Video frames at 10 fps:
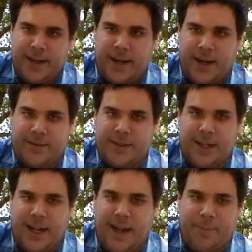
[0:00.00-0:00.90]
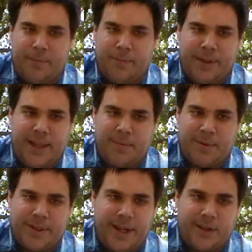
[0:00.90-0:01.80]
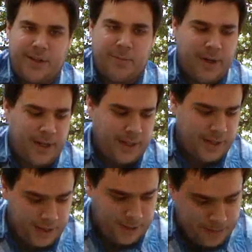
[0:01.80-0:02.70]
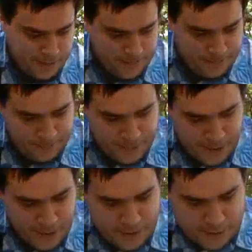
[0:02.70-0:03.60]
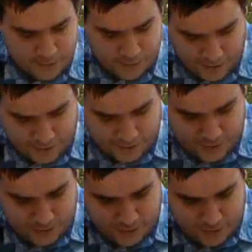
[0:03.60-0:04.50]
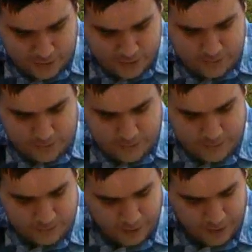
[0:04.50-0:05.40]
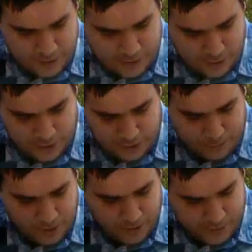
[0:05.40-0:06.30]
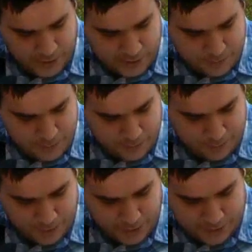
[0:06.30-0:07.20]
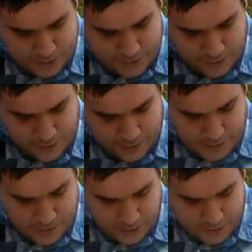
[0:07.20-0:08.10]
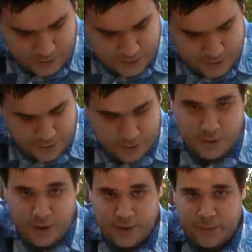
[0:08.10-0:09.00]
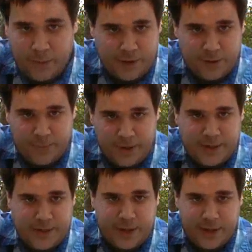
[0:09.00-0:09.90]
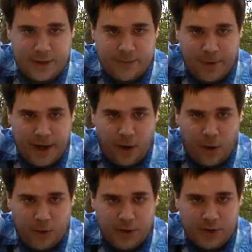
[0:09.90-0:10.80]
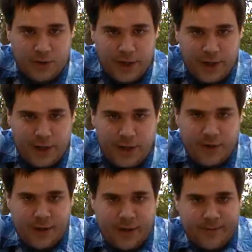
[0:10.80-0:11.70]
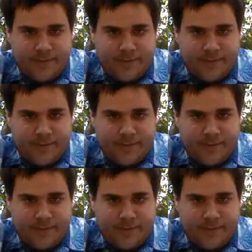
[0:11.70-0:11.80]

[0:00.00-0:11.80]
I've seen a lot of people make that mistake too many times. So test it. Make sure that the pump needs to be replaced. If it does, there are 2 different ways of replacing it. Buy a whole new sending unit,